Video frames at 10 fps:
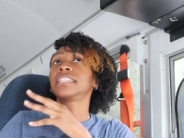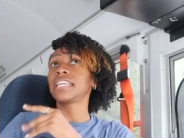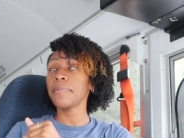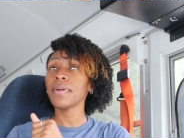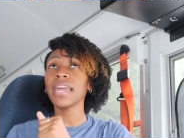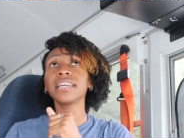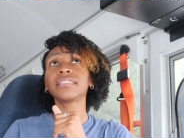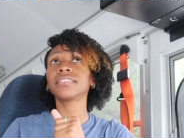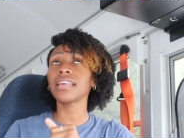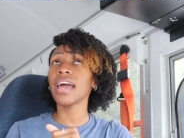keep your hands
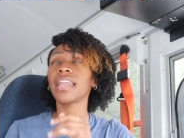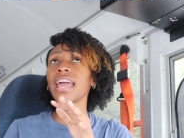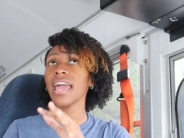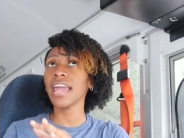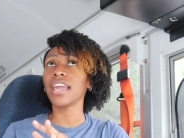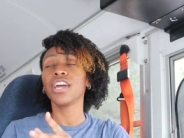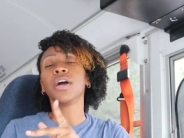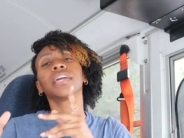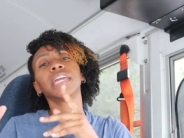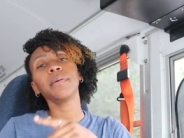inside hey
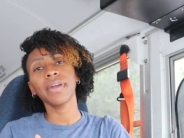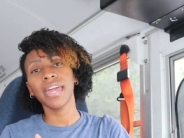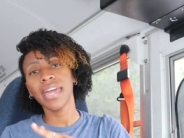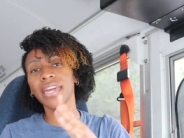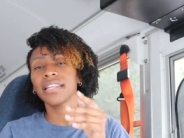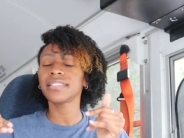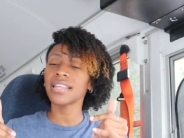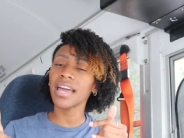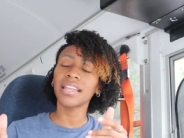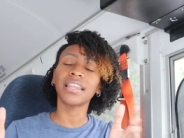keep your head
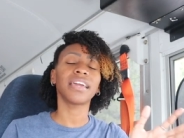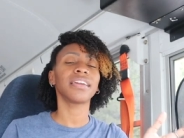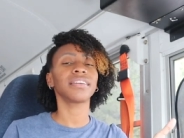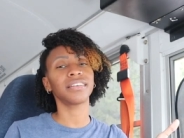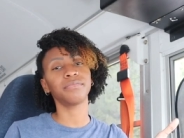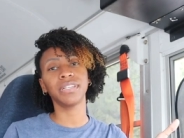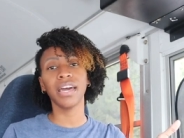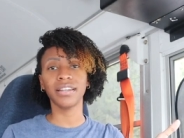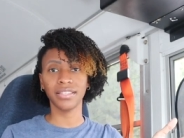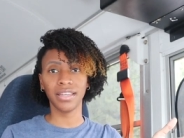inside like I'm
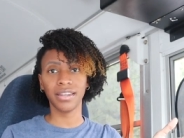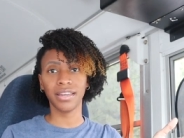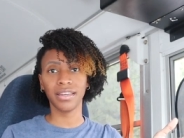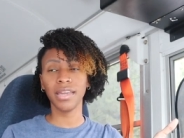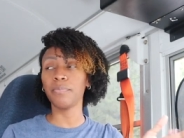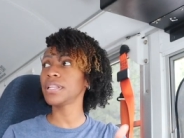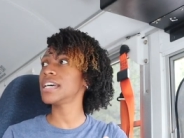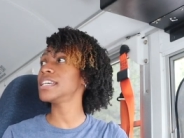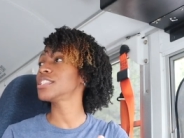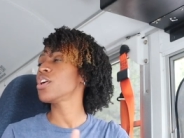tired of saying that and
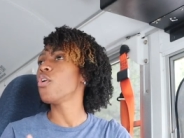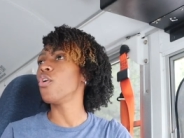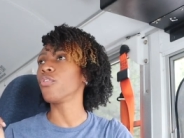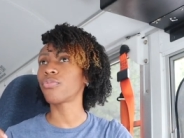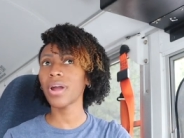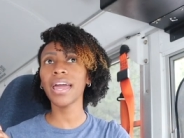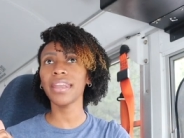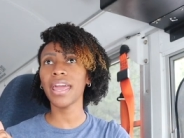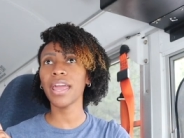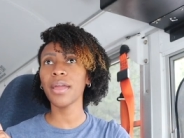plus on
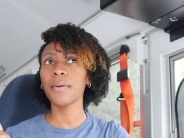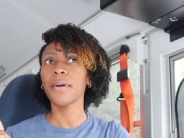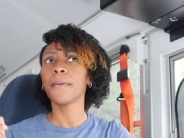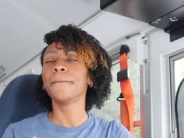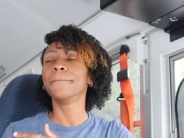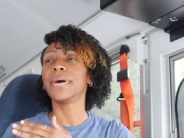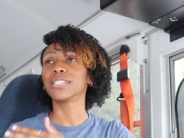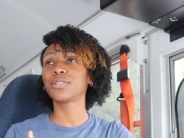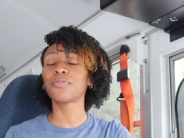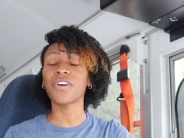Friday my
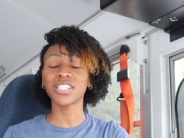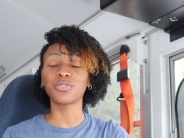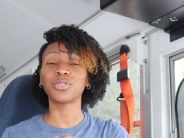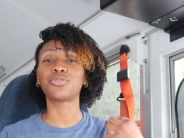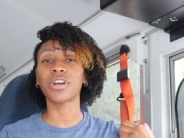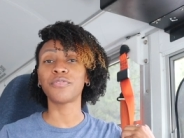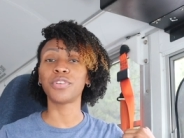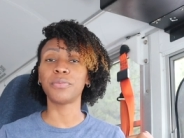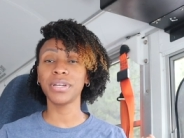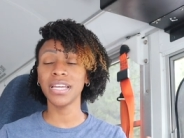supervisor was
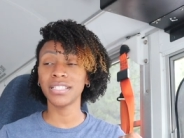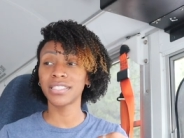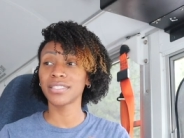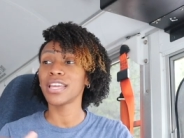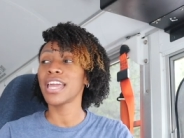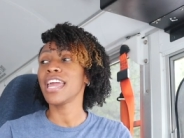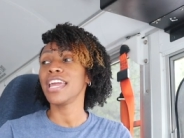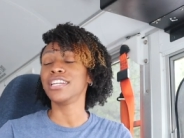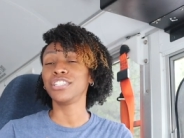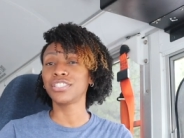driving the bus
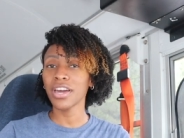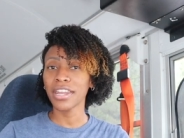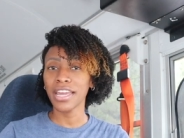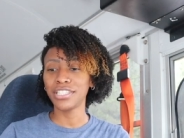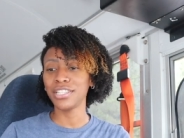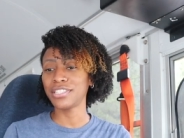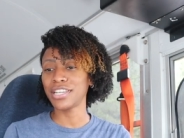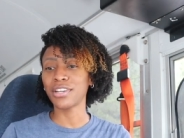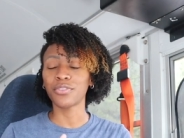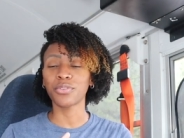and she saw that and she
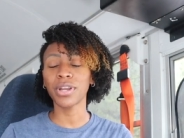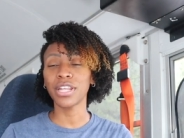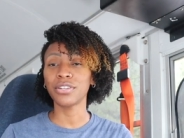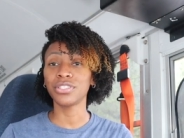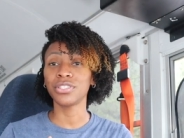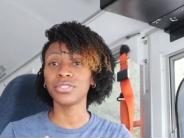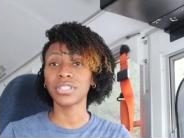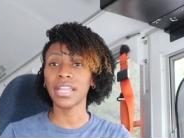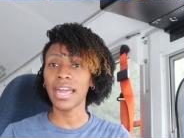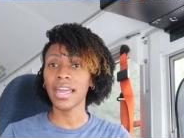said it over the radio she was
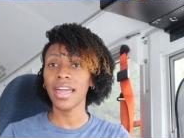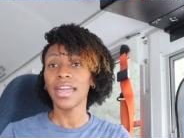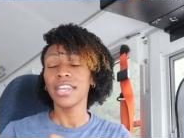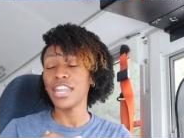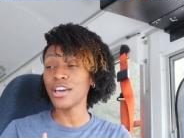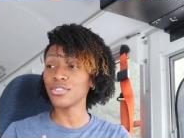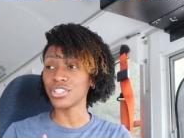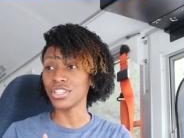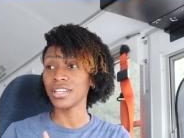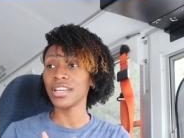like
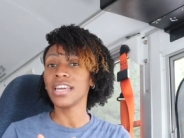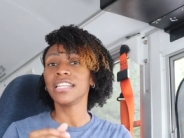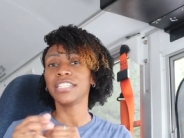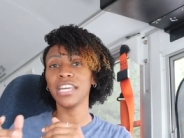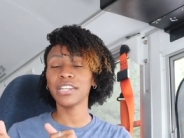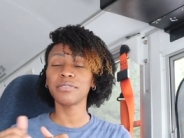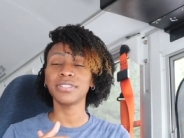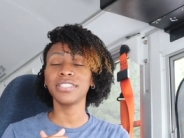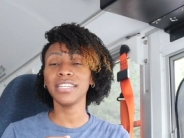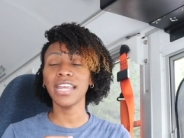Nelsha tell them
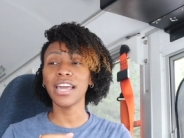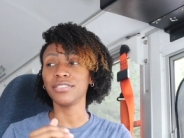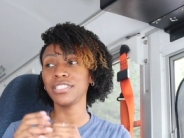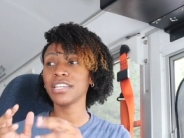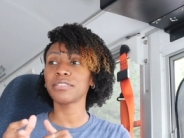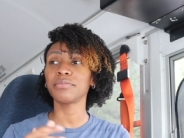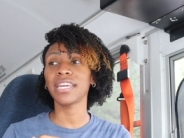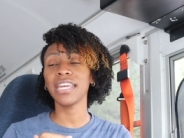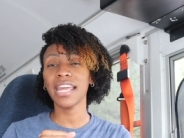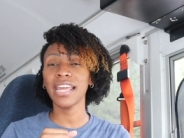to sit down tell them to
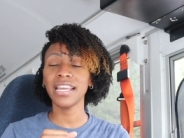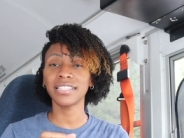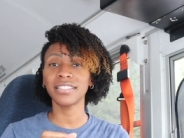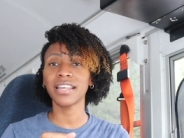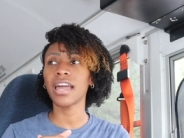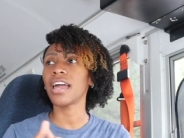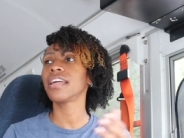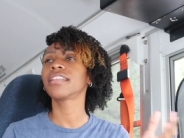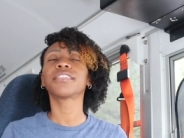get their hands inside